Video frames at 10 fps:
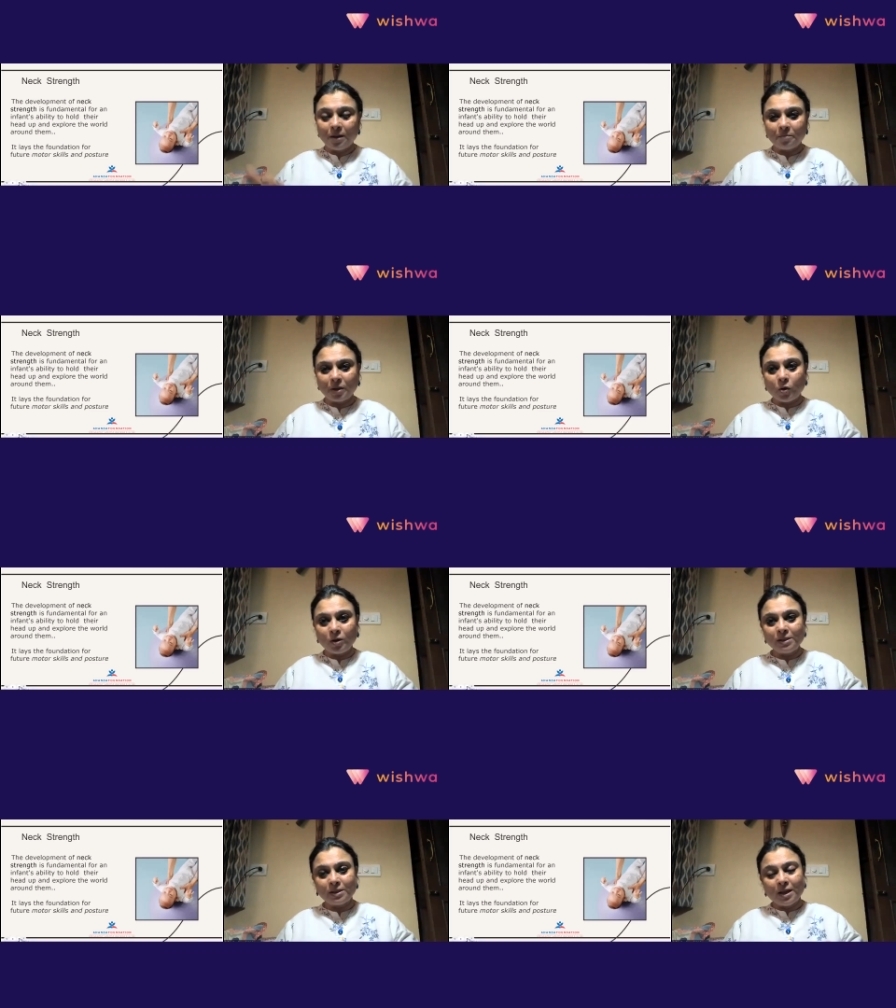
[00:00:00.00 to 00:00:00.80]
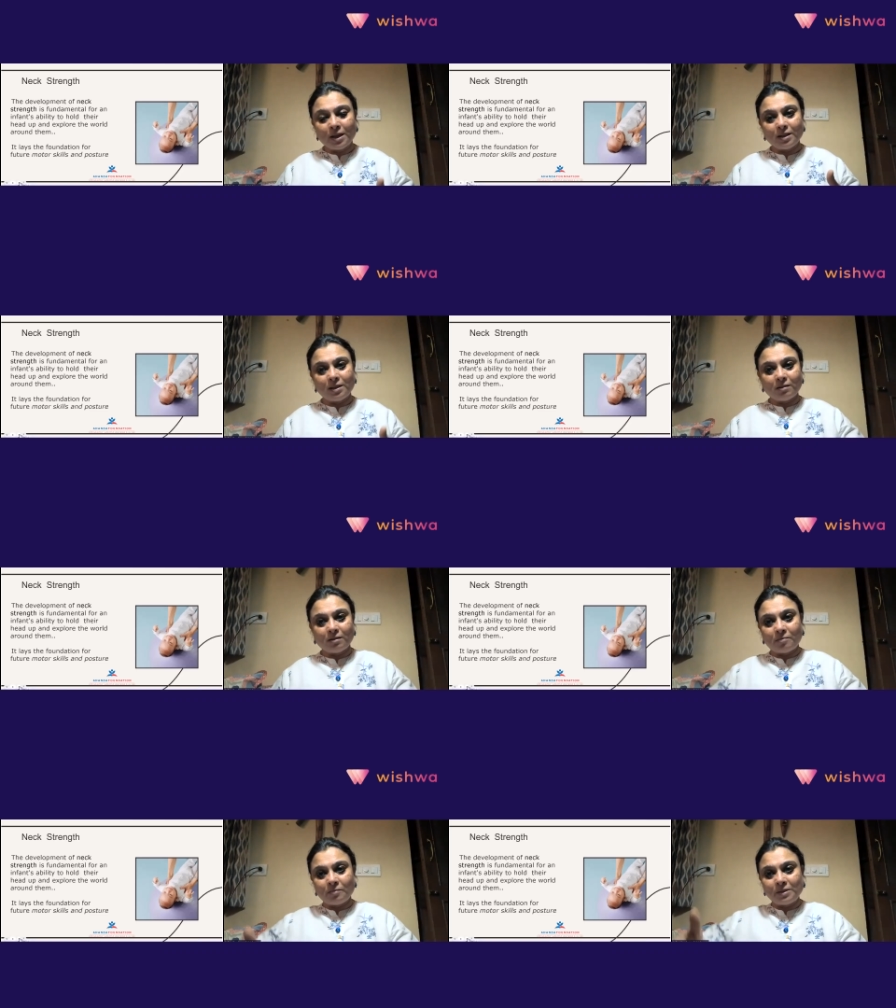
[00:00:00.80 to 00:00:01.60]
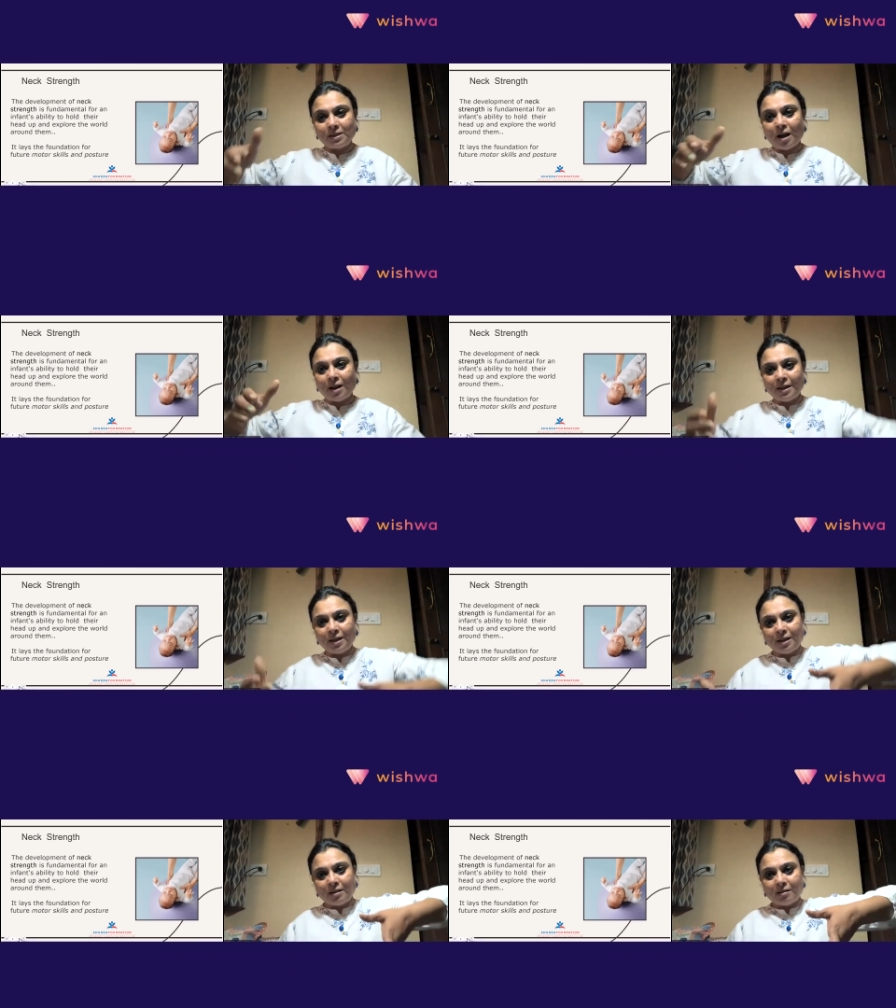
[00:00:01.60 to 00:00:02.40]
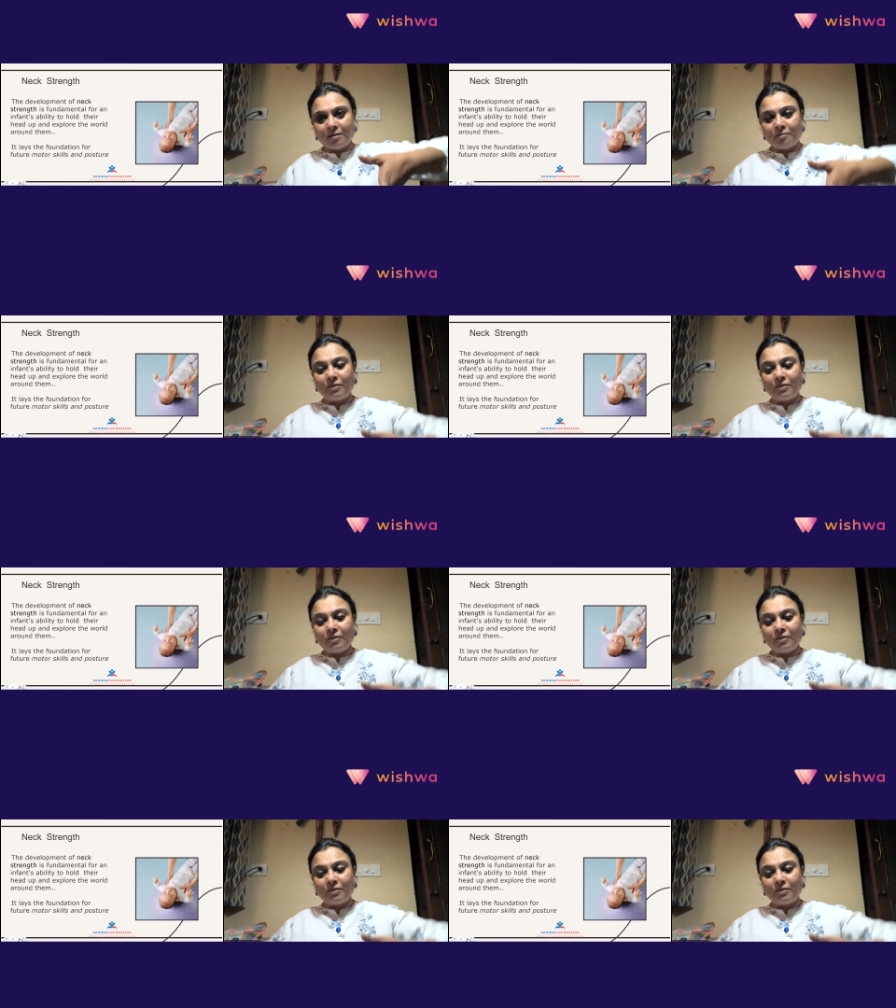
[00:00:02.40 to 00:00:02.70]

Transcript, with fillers: because the sari uh,